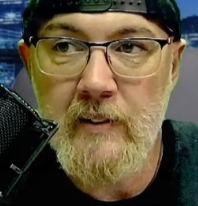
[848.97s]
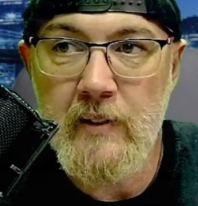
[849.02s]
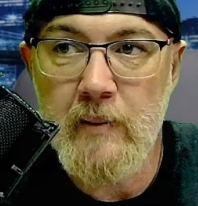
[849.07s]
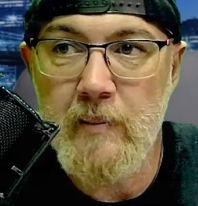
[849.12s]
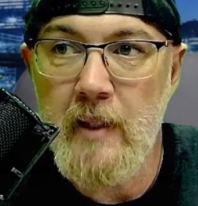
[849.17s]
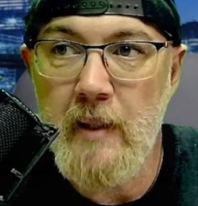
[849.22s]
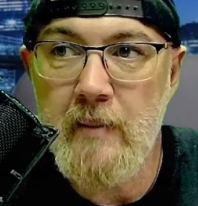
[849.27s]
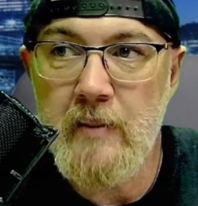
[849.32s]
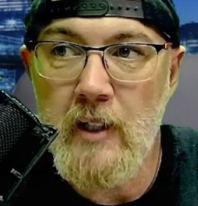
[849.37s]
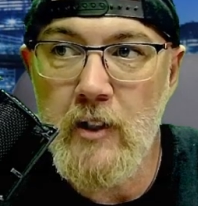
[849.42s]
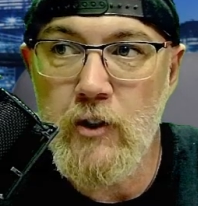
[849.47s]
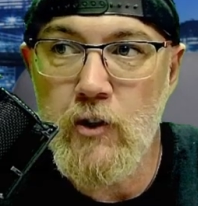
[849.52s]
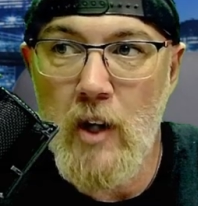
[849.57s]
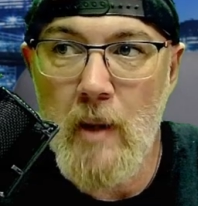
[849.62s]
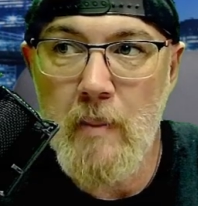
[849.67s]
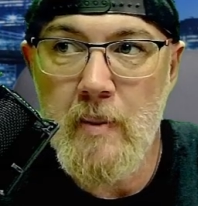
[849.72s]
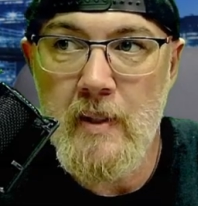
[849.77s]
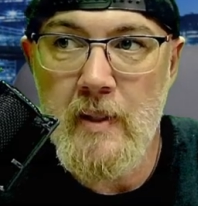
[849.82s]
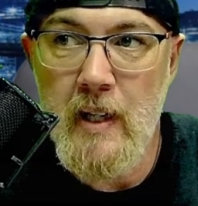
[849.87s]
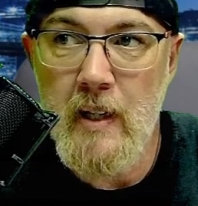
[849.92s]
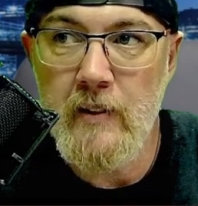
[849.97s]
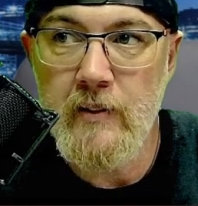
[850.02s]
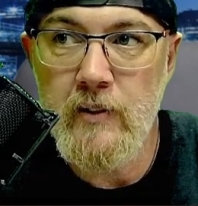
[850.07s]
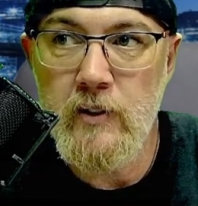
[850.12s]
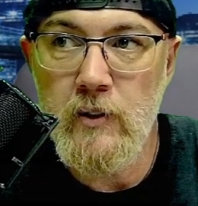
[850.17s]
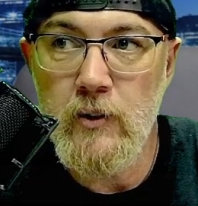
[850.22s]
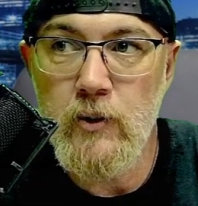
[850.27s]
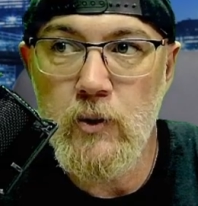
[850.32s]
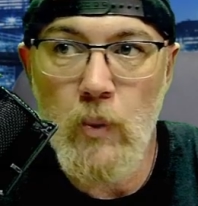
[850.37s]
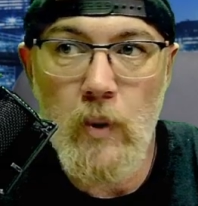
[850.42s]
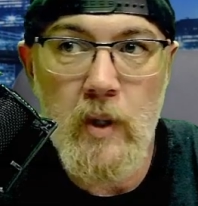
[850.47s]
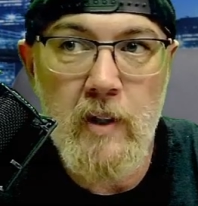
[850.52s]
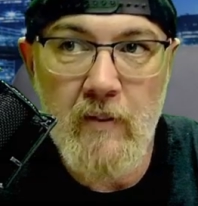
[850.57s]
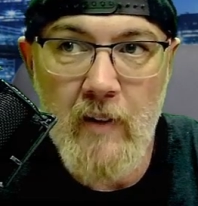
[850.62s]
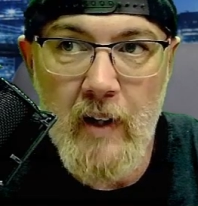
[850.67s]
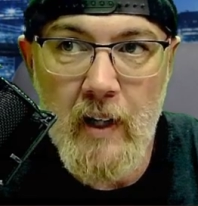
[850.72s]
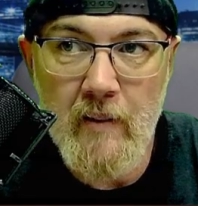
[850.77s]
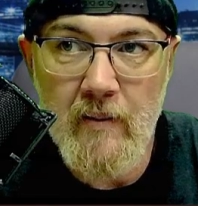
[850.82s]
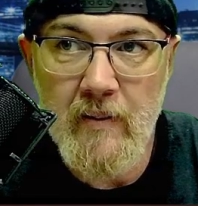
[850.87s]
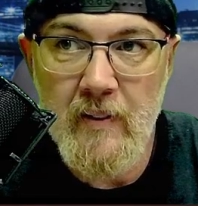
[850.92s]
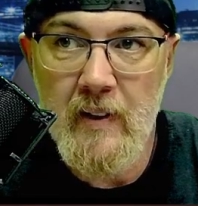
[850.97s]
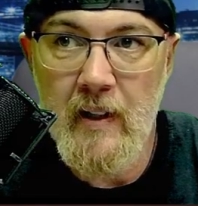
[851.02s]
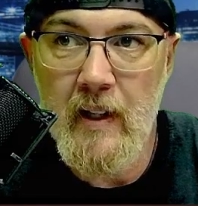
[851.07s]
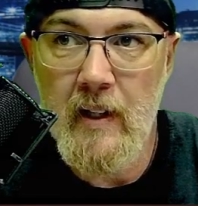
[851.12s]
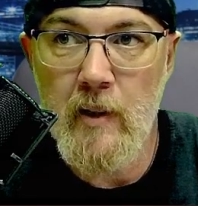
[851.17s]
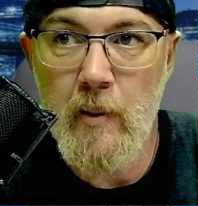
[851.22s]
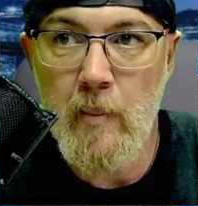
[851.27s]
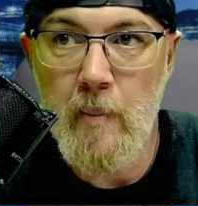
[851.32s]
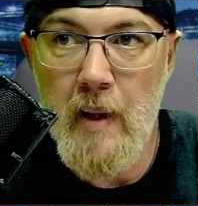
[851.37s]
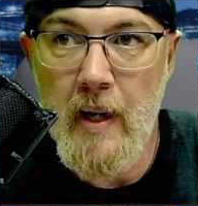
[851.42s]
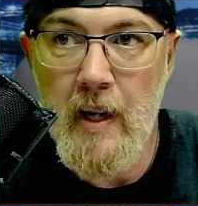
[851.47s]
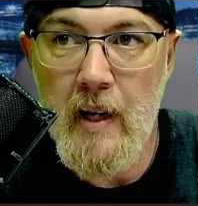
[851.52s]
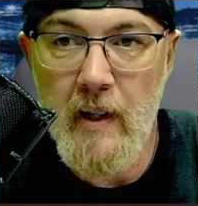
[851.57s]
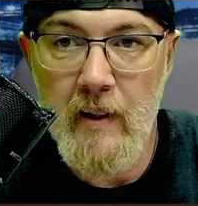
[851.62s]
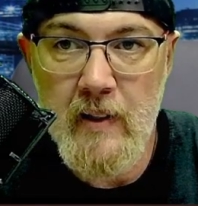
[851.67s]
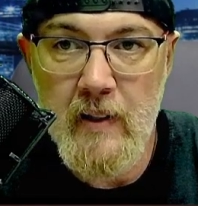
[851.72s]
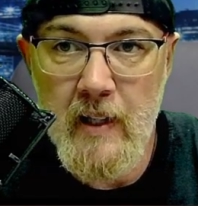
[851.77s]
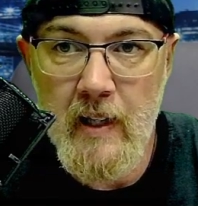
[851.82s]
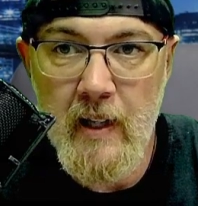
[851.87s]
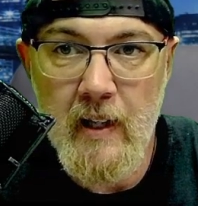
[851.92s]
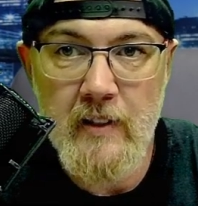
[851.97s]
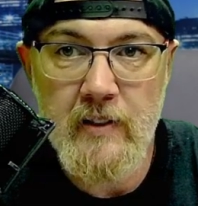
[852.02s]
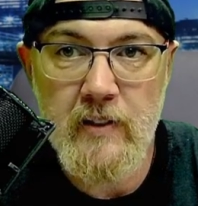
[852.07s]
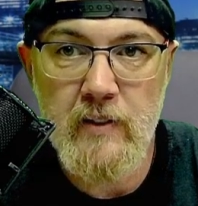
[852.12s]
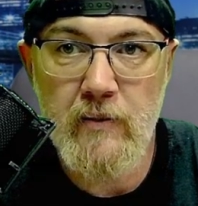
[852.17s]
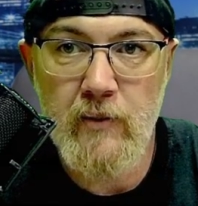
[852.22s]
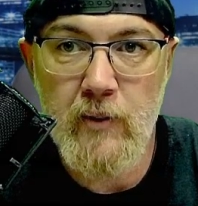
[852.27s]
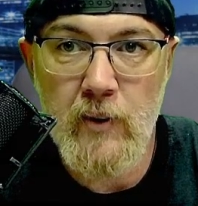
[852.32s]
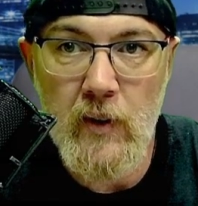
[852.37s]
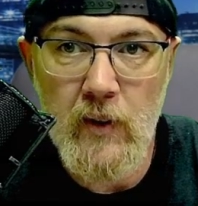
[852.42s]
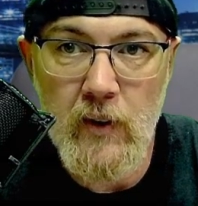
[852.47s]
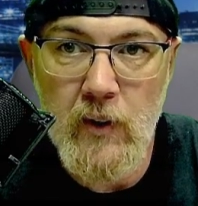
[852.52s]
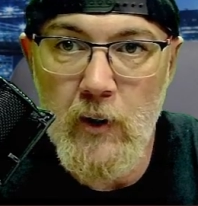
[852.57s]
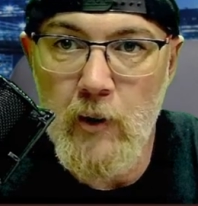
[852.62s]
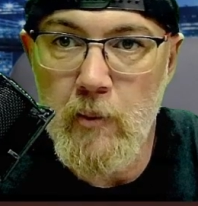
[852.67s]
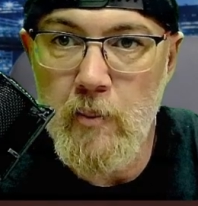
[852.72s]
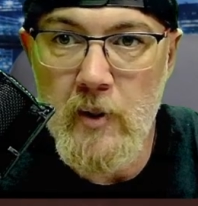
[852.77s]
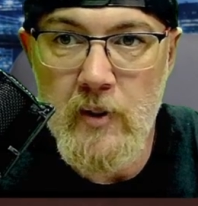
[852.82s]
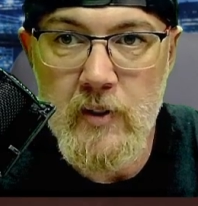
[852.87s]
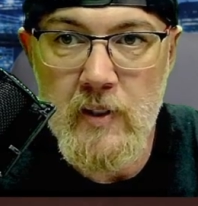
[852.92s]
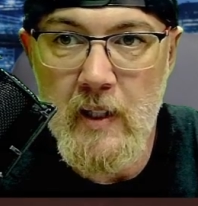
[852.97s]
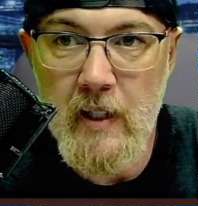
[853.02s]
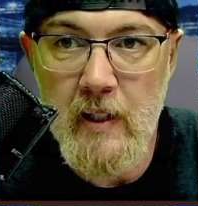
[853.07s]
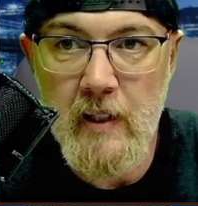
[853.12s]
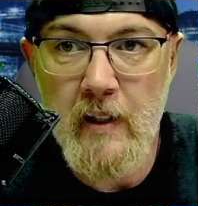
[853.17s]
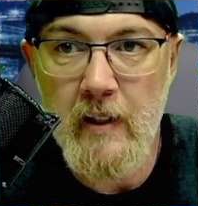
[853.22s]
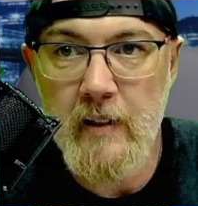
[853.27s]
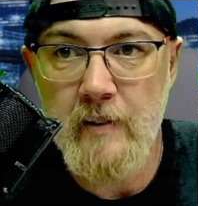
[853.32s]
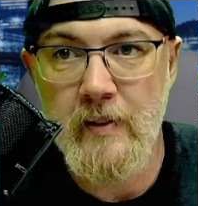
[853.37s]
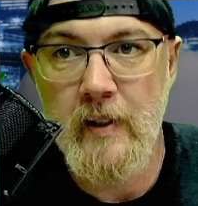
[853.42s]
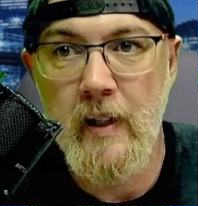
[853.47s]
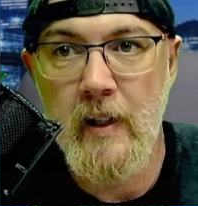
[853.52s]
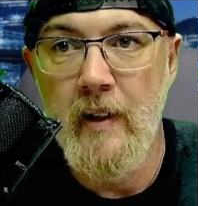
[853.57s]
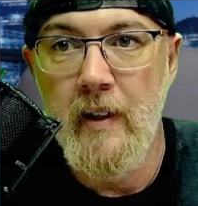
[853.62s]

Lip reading: Sometimes I'll drop it down to 25 on the X for third person ADS,